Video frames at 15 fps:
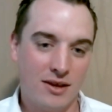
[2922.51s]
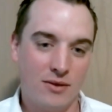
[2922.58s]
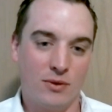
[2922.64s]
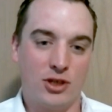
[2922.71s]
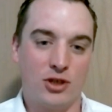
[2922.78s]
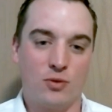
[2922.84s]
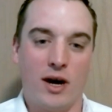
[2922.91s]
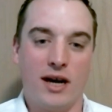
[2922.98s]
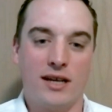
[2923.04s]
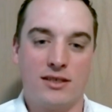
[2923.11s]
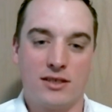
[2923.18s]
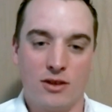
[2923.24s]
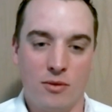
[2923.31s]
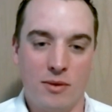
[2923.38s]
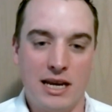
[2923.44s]
Which is why
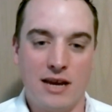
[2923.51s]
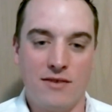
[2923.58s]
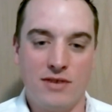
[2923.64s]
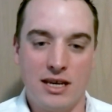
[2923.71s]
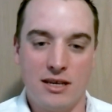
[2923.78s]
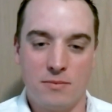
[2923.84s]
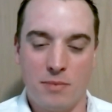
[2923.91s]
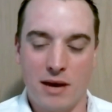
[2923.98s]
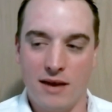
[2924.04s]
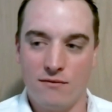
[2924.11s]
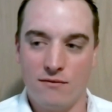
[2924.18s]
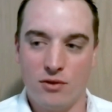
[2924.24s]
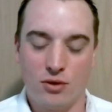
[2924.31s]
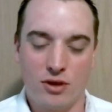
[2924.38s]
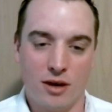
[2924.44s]
so many of these
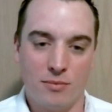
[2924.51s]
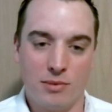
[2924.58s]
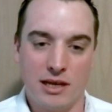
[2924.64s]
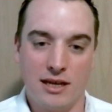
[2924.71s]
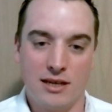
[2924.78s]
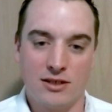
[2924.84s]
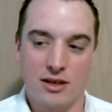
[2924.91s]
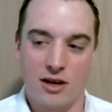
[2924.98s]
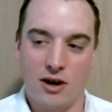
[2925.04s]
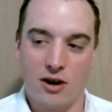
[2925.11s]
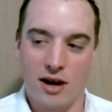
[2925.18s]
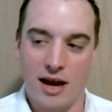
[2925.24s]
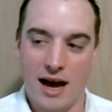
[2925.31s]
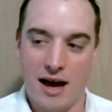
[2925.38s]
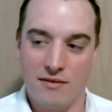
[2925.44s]
pet food companies
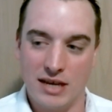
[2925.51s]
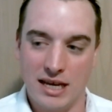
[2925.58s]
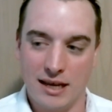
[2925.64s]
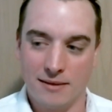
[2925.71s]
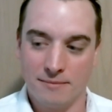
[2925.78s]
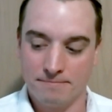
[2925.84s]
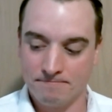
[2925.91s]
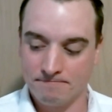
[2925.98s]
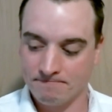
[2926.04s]
are having